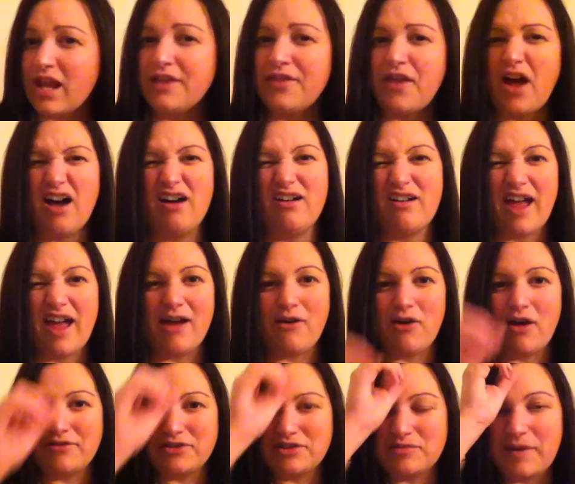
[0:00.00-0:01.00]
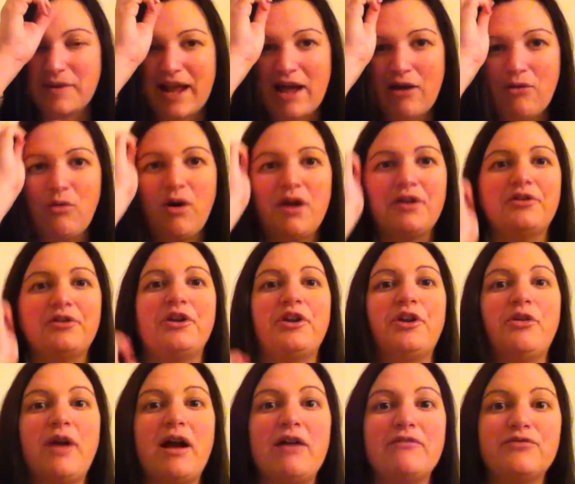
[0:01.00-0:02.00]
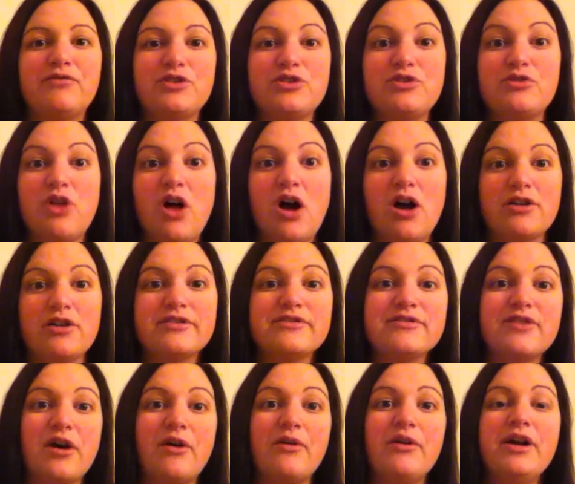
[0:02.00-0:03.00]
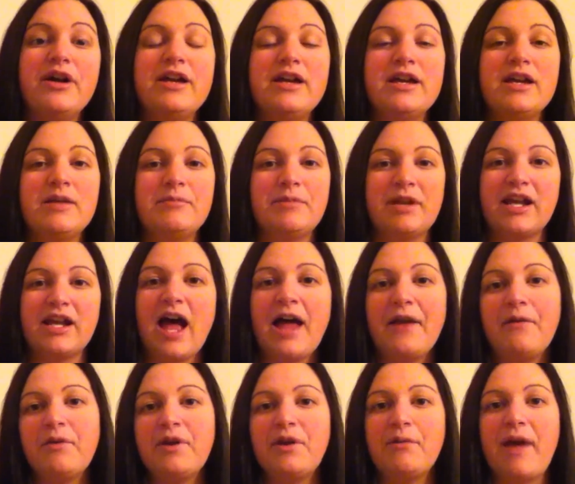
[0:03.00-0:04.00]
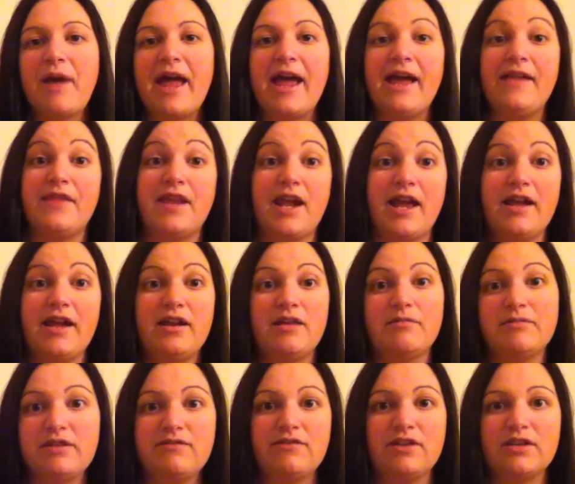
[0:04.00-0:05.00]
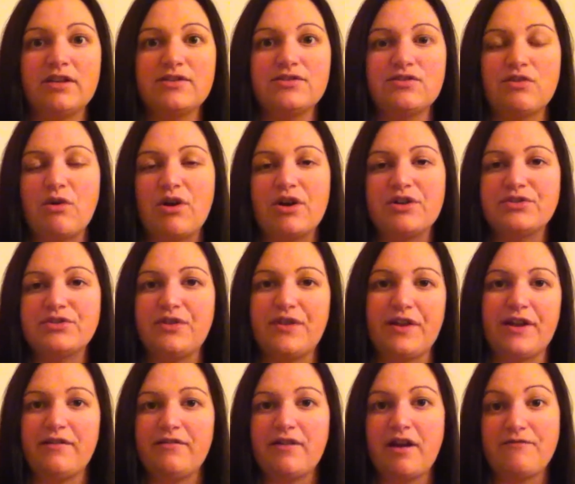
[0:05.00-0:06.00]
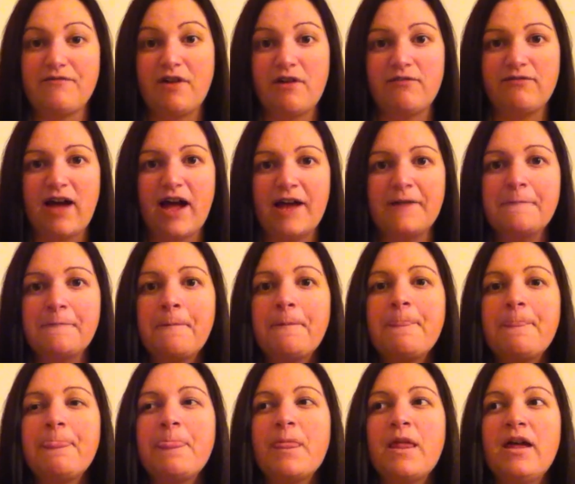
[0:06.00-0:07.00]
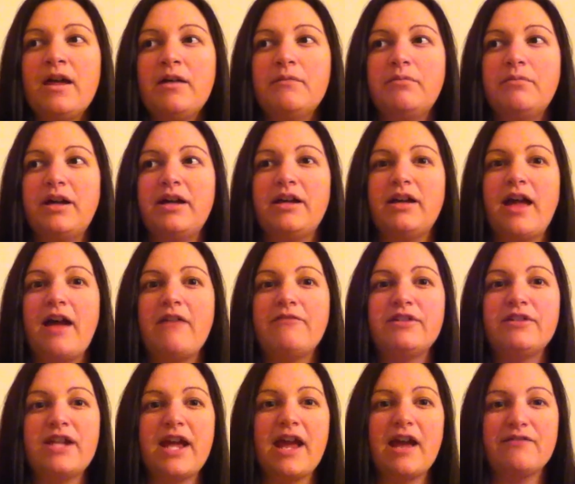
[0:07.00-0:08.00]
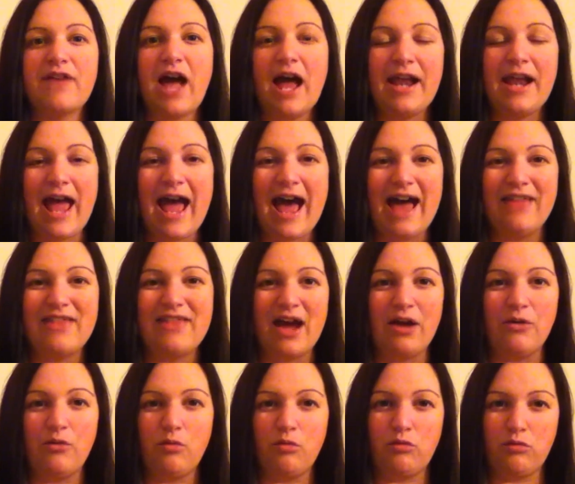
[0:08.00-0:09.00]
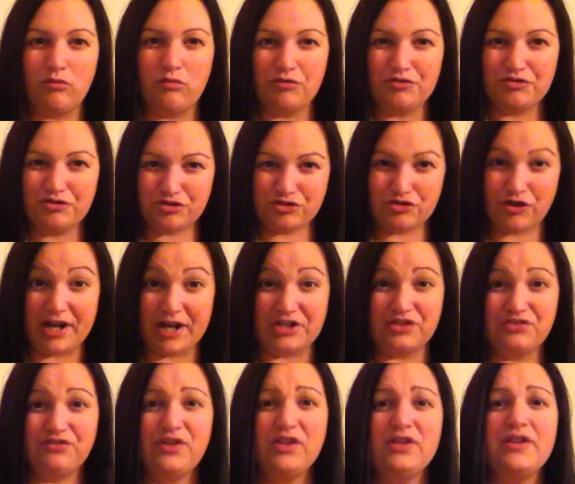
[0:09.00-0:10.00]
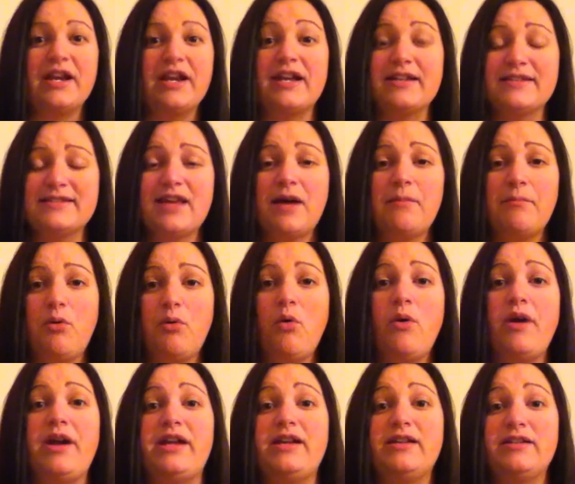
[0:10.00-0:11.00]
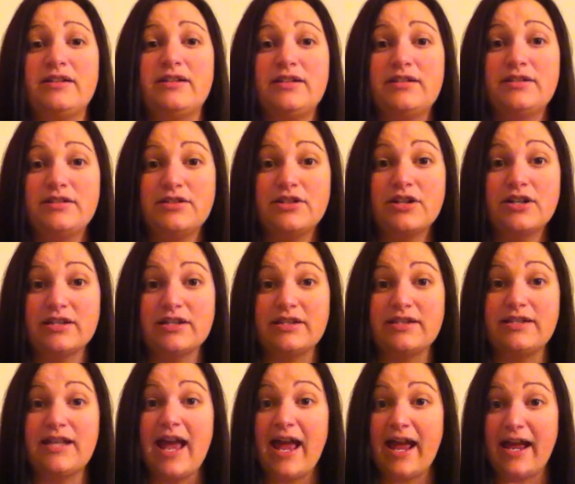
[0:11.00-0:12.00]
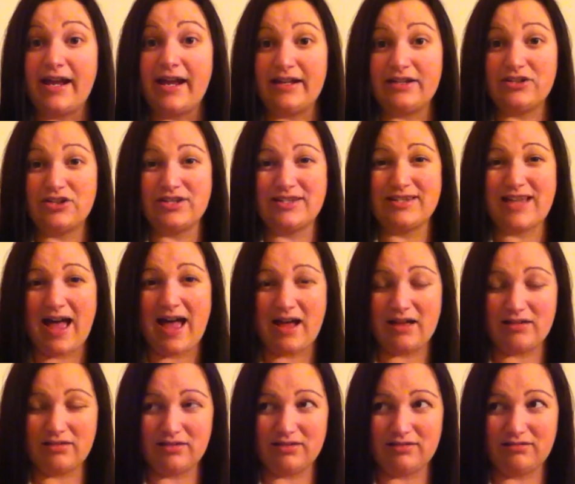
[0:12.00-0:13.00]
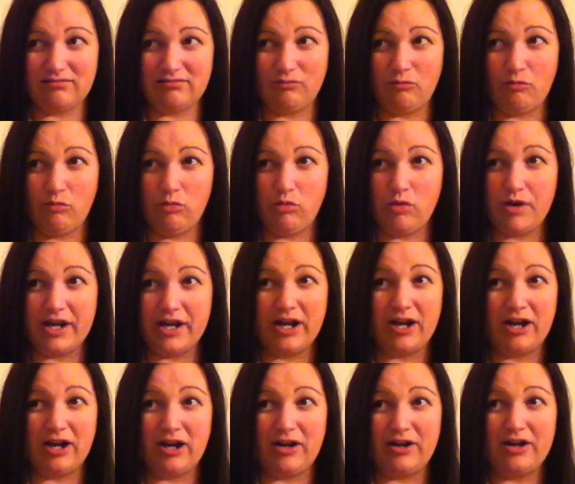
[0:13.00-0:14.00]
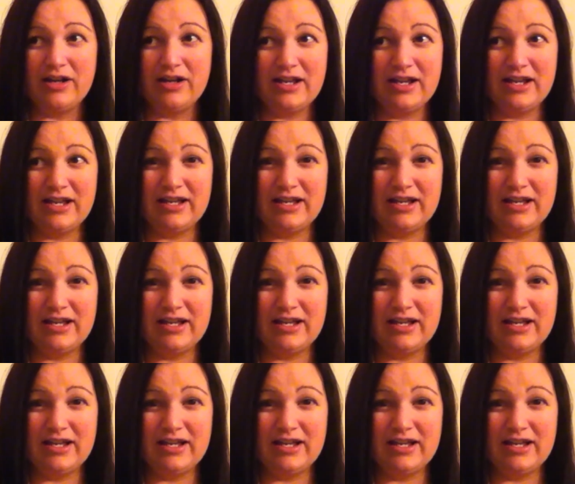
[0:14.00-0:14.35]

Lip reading: I thought, okay, well, I've just been out wandering around for too long. So, but it kind of went away, and then I ended up leaving the store, so then I felt fine. But every day I've kind of had that strange feeling at some point during the day, just that weird,